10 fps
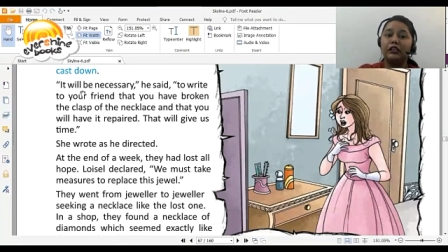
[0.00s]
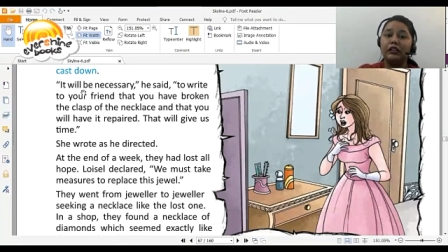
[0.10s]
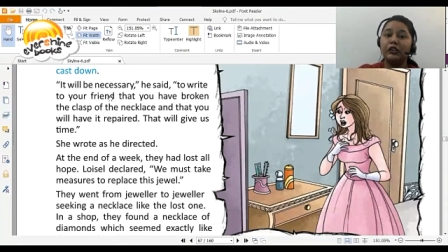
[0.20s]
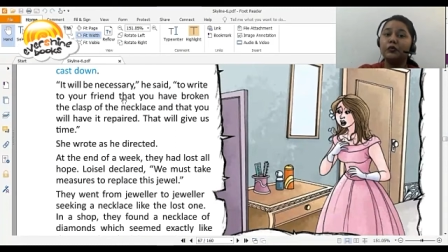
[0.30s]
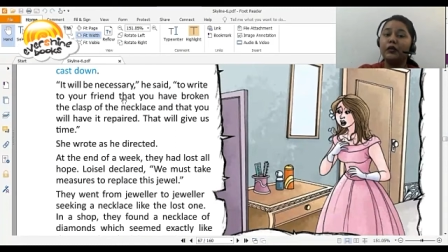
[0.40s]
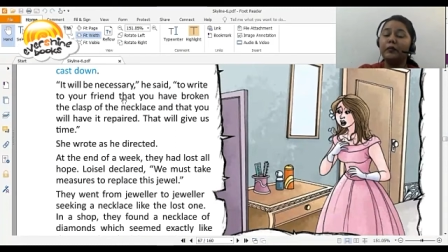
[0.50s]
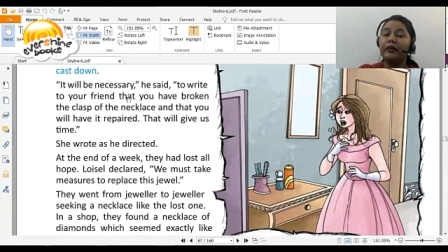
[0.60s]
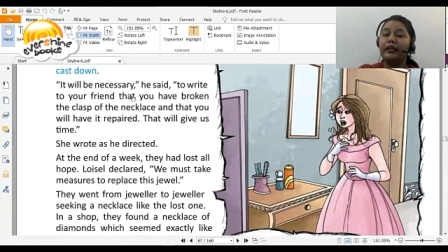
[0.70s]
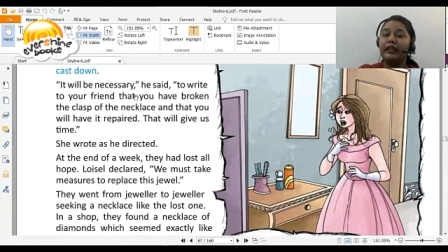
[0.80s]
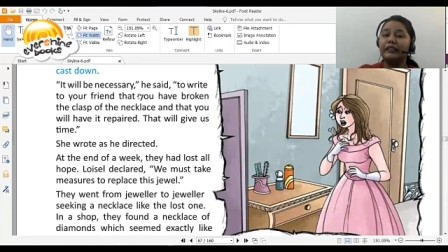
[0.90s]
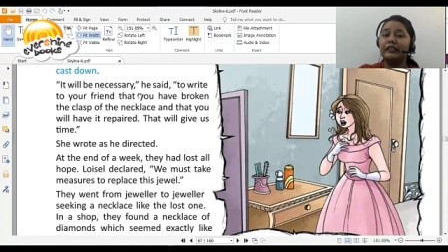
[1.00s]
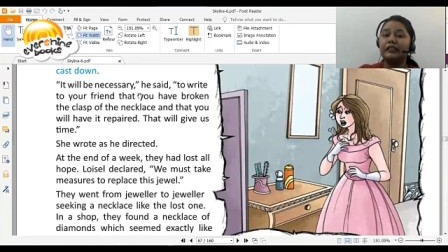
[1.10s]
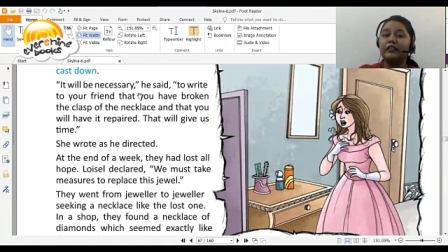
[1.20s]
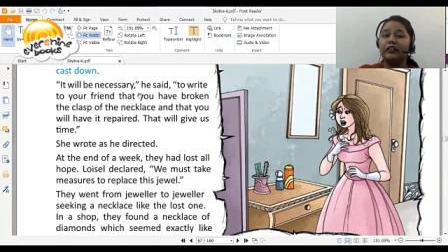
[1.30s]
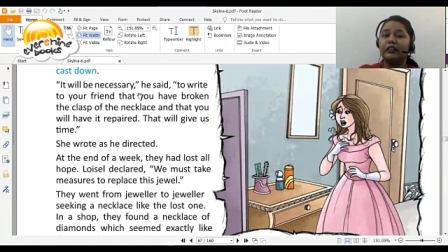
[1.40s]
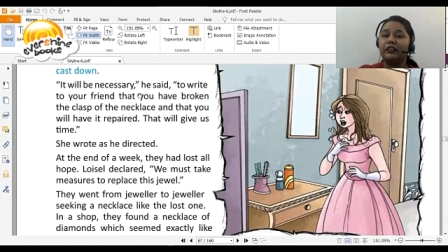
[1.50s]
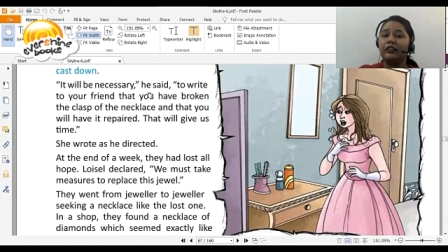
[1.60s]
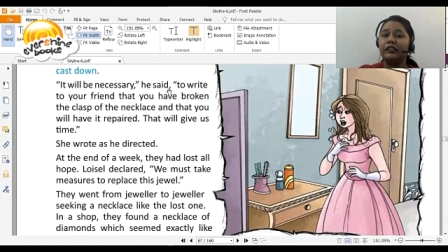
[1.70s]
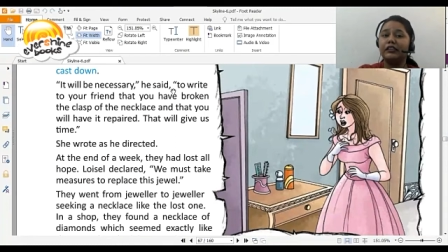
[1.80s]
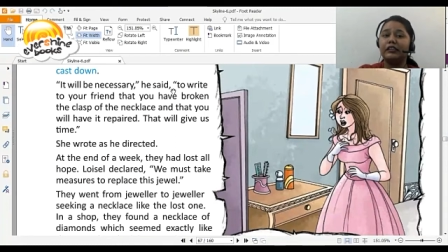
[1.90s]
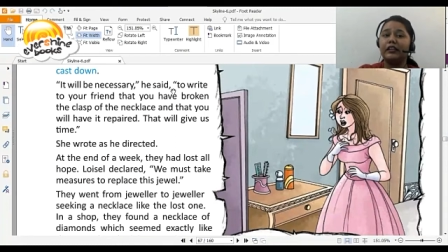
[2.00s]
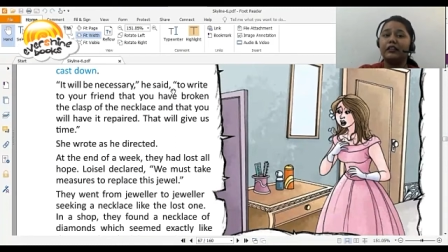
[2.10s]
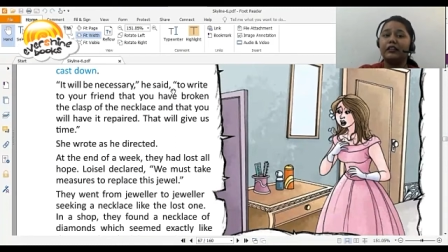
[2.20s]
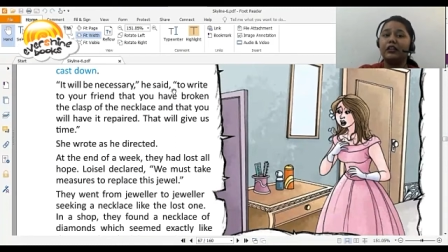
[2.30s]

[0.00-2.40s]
It will be necessary, he said,